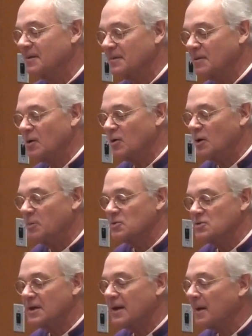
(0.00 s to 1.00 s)

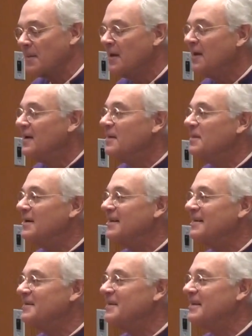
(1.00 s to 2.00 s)
copacetic.
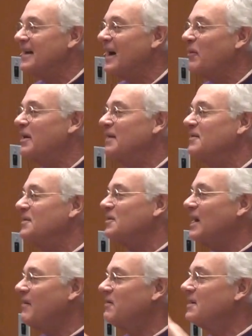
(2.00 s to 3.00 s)
But now we
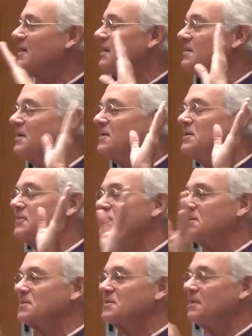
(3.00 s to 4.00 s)
have a
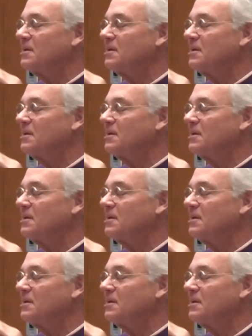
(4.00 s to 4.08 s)
different